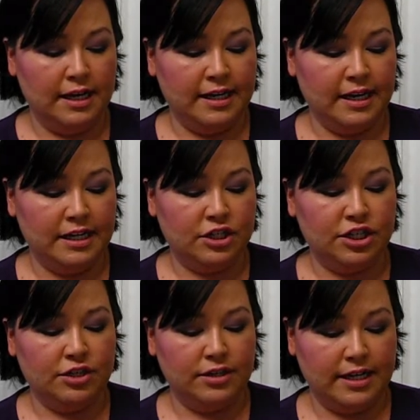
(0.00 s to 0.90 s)
I kind of
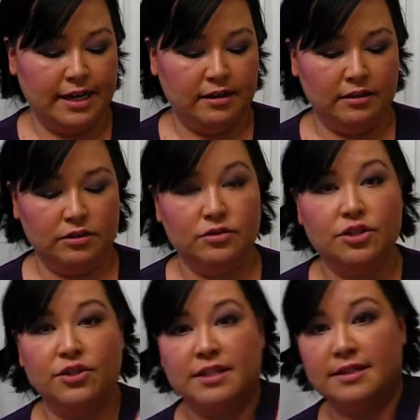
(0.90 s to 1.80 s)
sheared it out a little
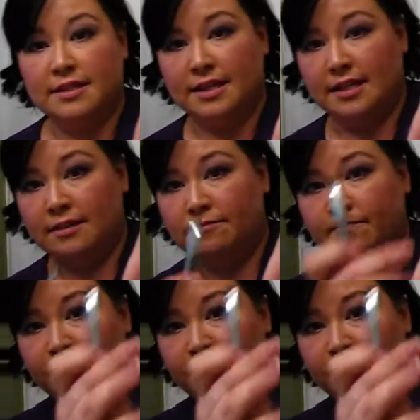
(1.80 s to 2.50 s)
so you can see.